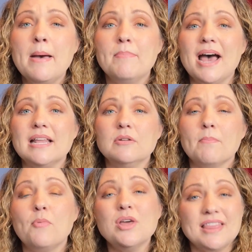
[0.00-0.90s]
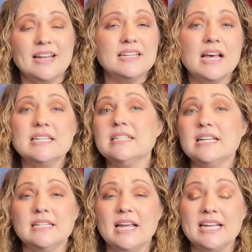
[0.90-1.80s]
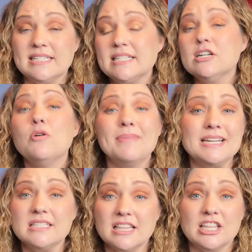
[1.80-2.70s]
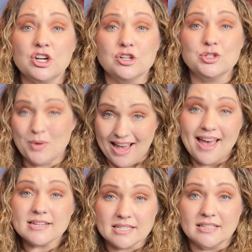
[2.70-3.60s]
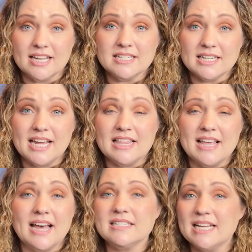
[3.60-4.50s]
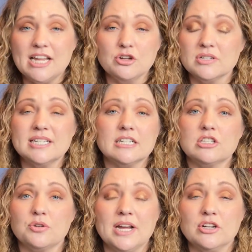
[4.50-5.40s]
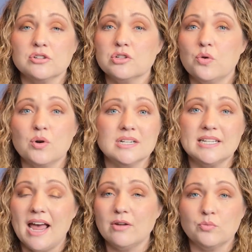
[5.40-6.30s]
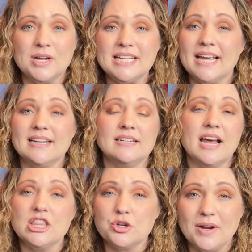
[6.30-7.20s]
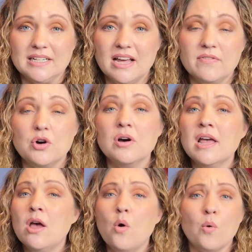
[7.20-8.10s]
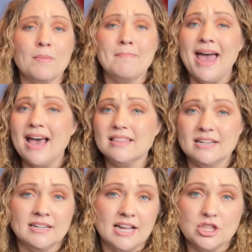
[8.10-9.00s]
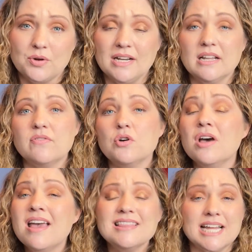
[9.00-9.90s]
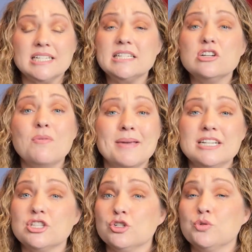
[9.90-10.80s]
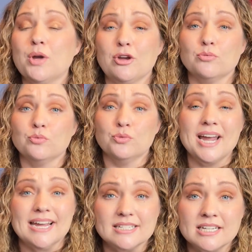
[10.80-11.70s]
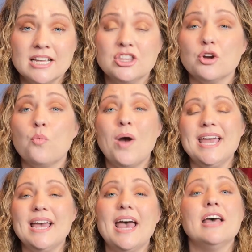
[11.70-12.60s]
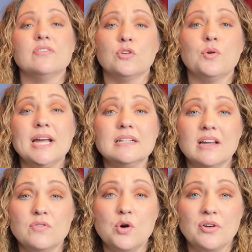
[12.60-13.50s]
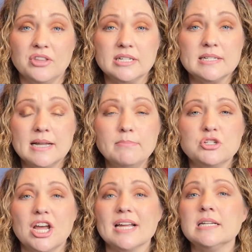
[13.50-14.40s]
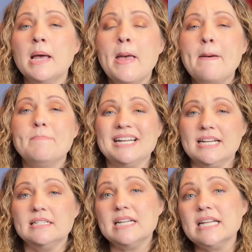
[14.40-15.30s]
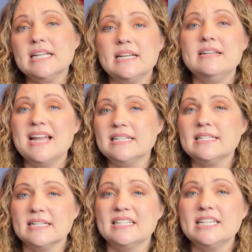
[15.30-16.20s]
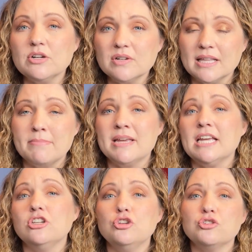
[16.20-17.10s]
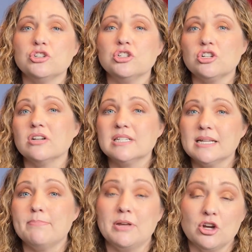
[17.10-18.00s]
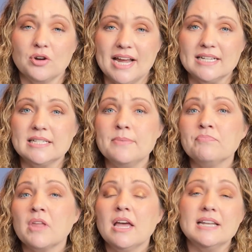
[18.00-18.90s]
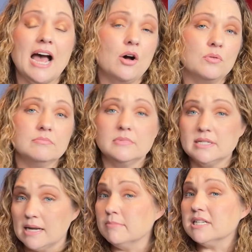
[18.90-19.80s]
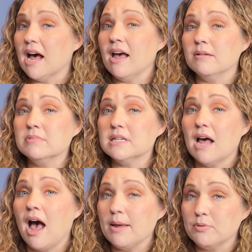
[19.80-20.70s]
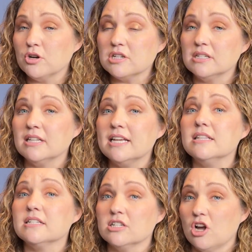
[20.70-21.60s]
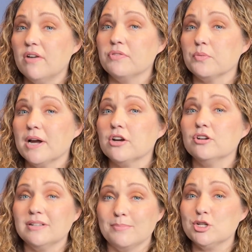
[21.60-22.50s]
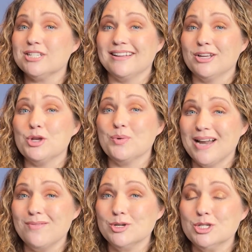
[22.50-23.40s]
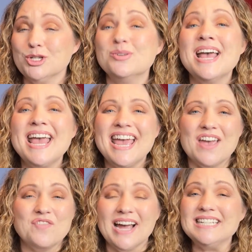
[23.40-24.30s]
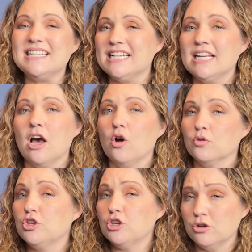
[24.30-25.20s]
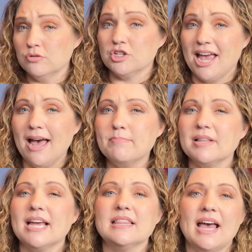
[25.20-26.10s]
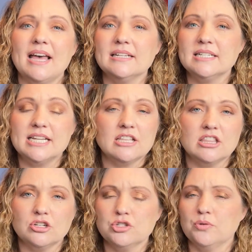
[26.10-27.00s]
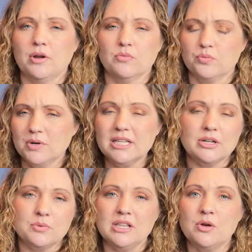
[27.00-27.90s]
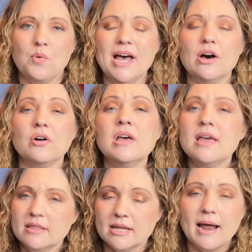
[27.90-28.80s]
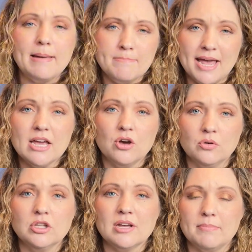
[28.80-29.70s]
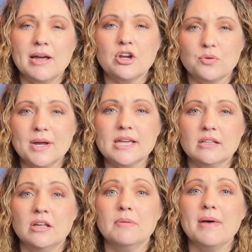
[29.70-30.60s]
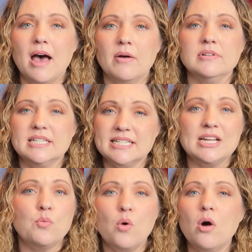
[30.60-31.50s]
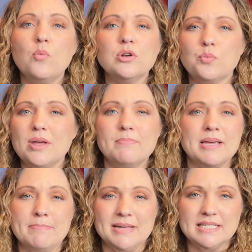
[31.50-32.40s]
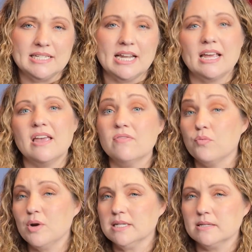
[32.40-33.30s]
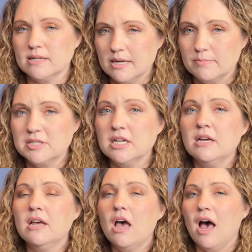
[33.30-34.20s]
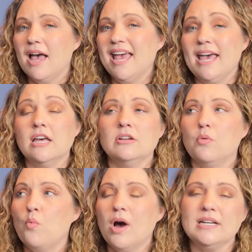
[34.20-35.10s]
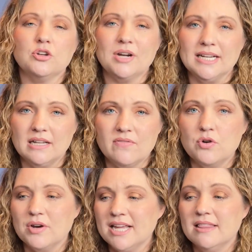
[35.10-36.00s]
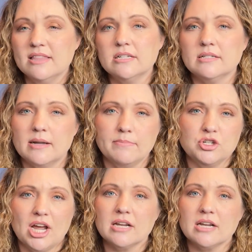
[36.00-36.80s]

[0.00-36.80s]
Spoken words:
But what that does is it still means that they're doing excellent in that. Say your 6th grader scores reading at a 9th grade level or math at a 9th grade level. That still means they're doing great. They're way ahead of grade level on this subject, but it doesn't necessarily mean you should start skipping grades. Now, sometimes I personally, this is off the record, I'm just telling you what I would do. If I see a huge gap like that and see that they're doing really, really well, then I may go look at my curriculum and see what would we be missing if we skipped ahead 1 grade level in this subject